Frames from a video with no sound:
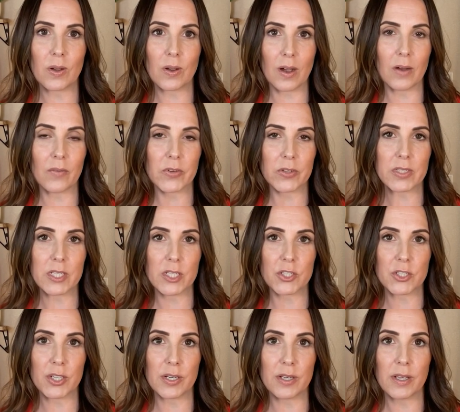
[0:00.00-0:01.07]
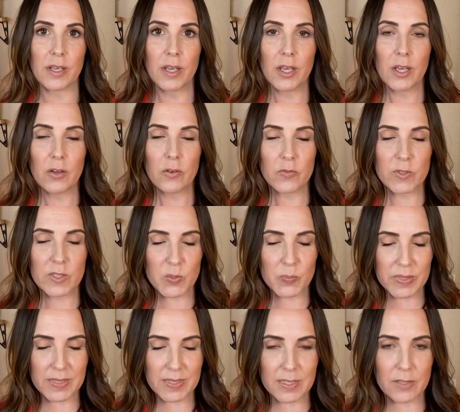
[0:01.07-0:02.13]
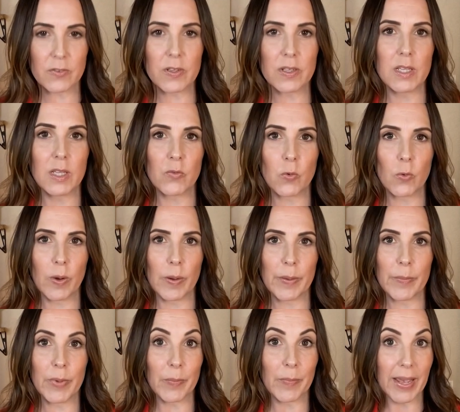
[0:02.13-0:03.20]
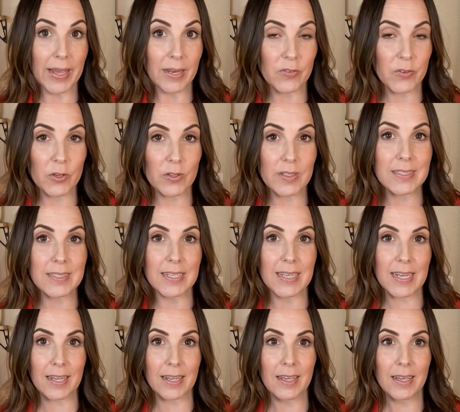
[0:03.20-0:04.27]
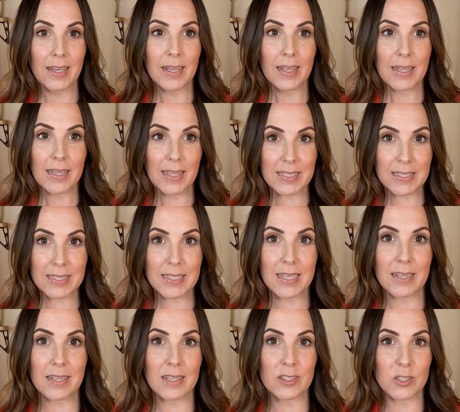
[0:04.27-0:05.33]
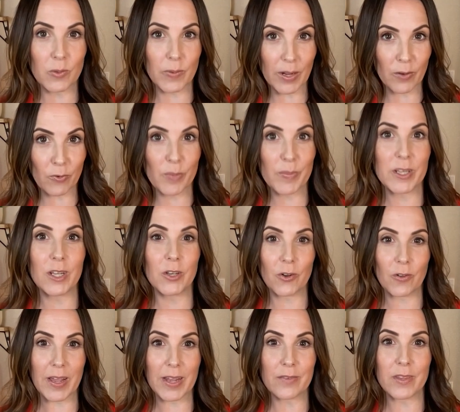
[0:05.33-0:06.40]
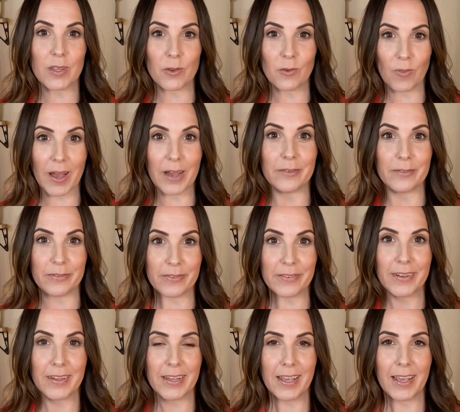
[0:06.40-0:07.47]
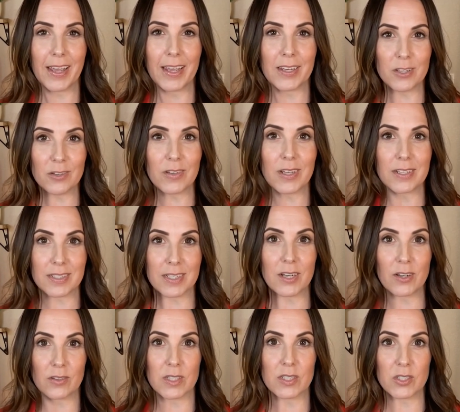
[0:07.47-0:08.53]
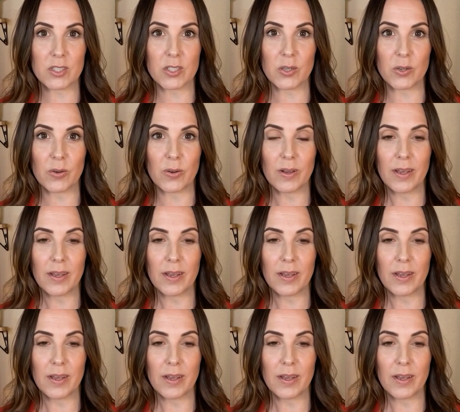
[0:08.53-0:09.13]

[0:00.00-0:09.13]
conversation specifically for women. But men, if you're listening, listen in because you have women in your life that you love and you get to hear this too.